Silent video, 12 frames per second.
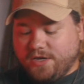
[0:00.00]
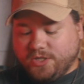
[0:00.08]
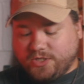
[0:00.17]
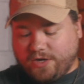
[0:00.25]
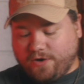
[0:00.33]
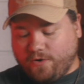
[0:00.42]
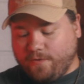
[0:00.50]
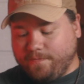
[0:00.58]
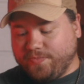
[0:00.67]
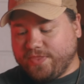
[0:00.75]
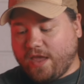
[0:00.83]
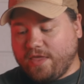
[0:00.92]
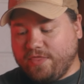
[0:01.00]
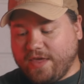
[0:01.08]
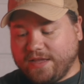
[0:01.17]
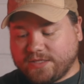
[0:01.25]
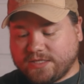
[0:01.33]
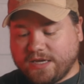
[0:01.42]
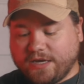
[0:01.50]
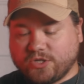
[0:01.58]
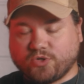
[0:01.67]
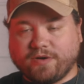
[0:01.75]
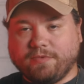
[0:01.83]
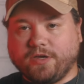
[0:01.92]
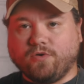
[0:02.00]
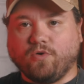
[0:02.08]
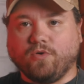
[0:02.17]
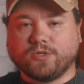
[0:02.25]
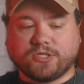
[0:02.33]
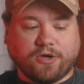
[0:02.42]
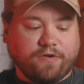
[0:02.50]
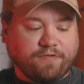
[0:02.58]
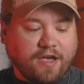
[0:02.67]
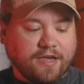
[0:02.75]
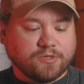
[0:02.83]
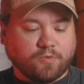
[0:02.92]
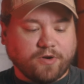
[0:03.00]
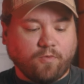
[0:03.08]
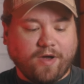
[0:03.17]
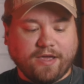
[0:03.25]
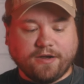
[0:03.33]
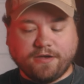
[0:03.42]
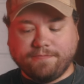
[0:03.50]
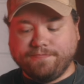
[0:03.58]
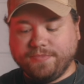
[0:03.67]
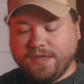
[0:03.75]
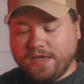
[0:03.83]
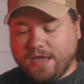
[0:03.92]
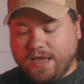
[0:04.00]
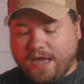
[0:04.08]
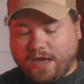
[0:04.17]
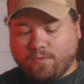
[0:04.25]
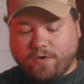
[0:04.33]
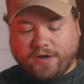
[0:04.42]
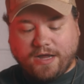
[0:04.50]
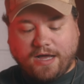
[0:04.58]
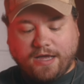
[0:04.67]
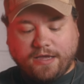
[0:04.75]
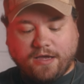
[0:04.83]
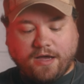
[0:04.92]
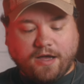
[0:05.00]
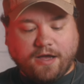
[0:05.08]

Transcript: So that's extremely cool. So if guys want to weight them and whatnot,